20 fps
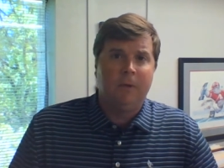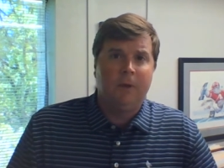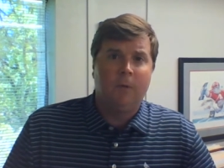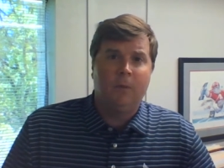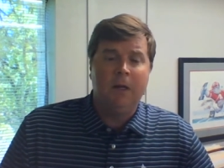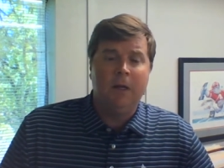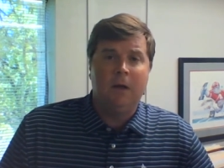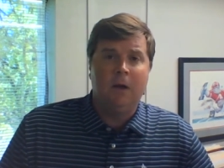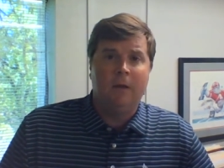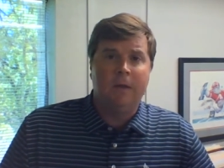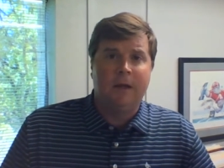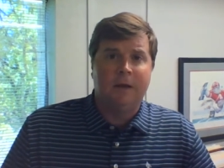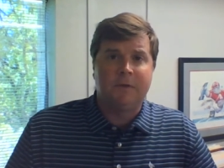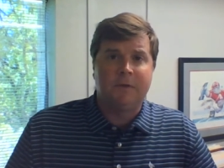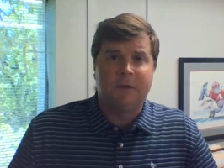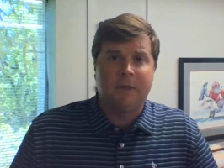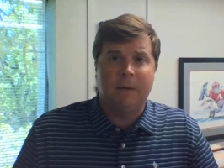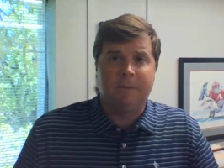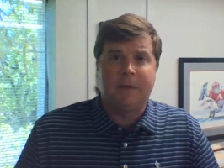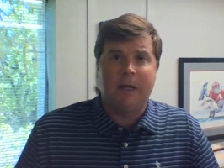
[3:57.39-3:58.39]
that we know that have
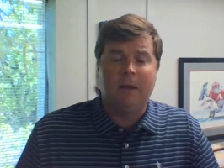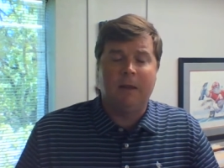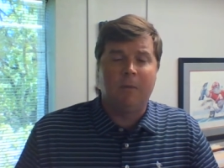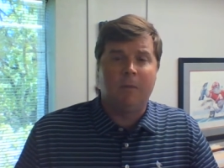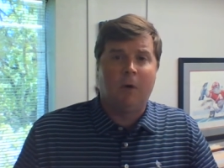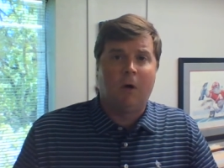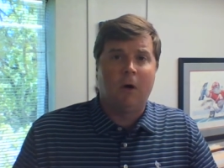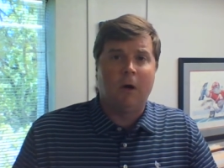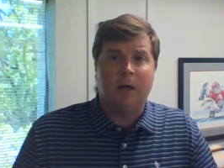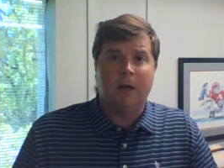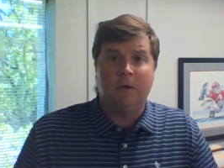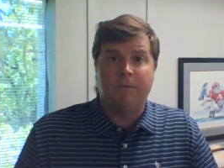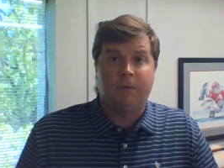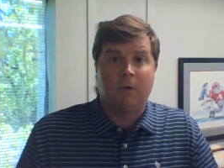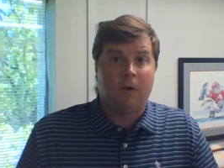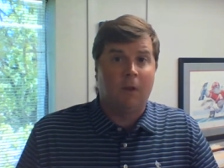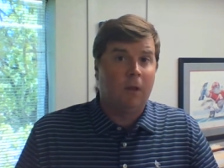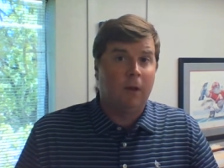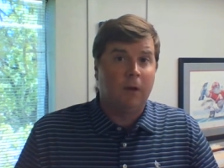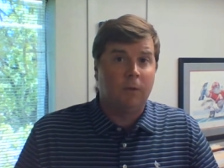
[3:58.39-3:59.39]
stepped out of the market
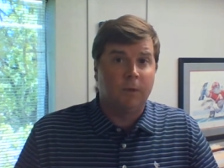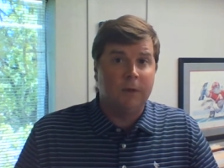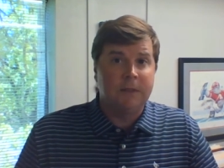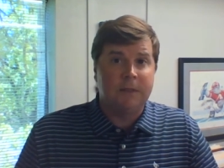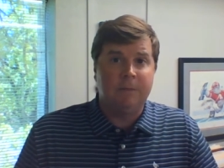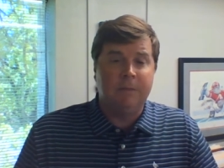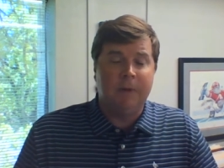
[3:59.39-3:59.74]
for only reason